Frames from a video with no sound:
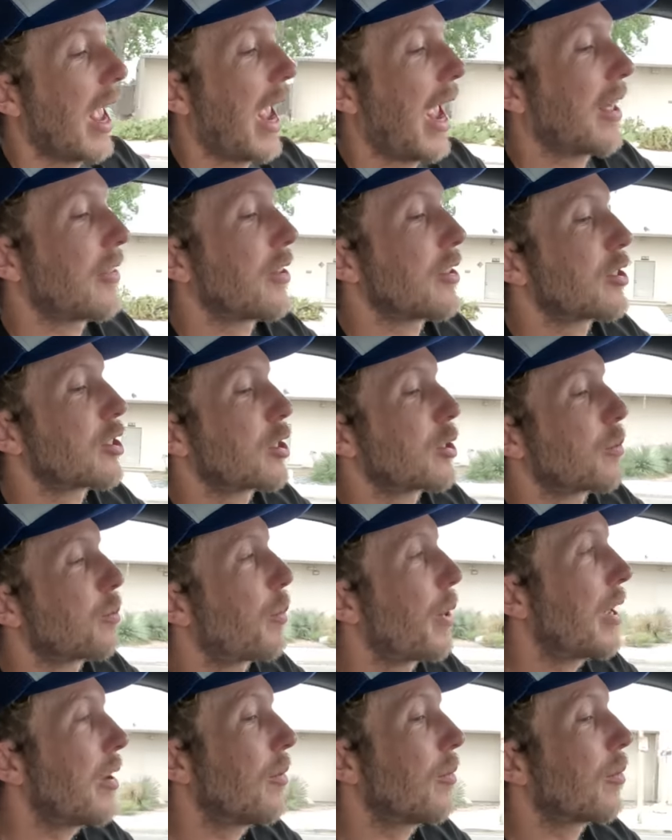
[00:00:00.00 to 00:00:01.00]
and the
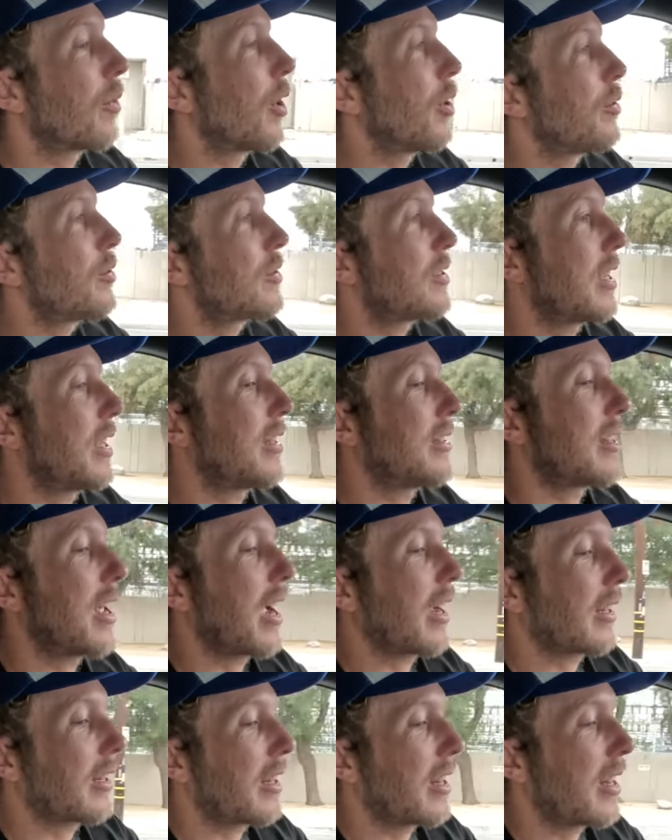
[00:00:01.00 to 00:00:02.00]
spit roasting
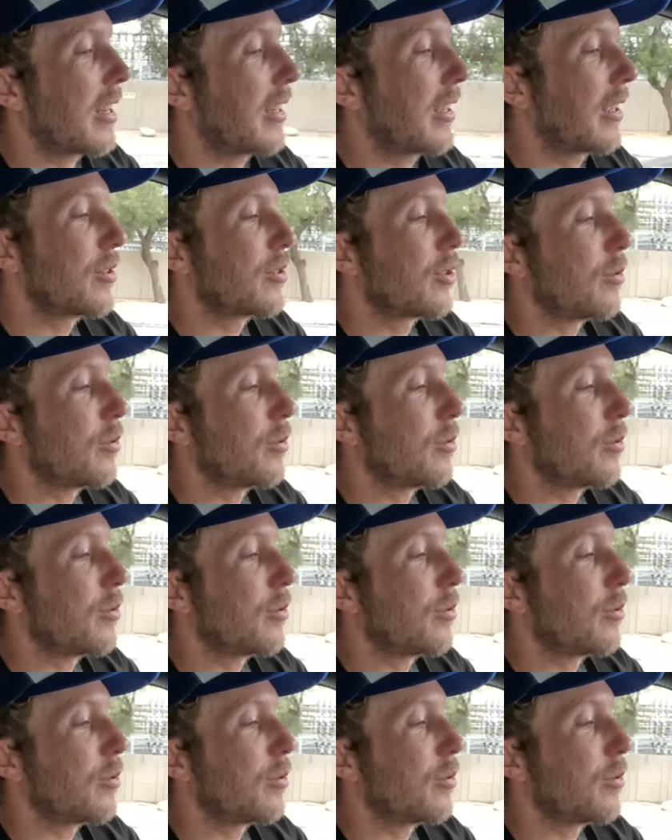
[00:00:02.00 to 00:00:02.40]
technique